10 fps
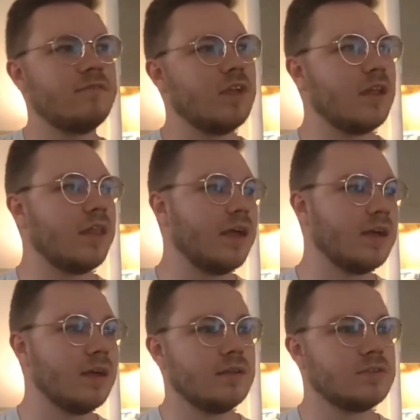done like
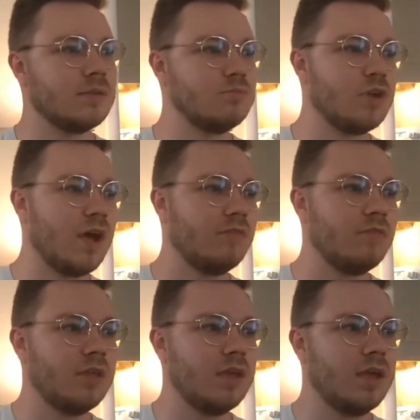some
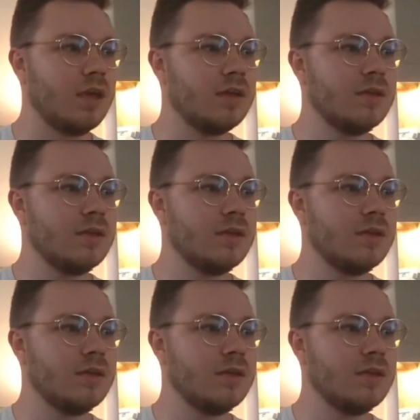traveling.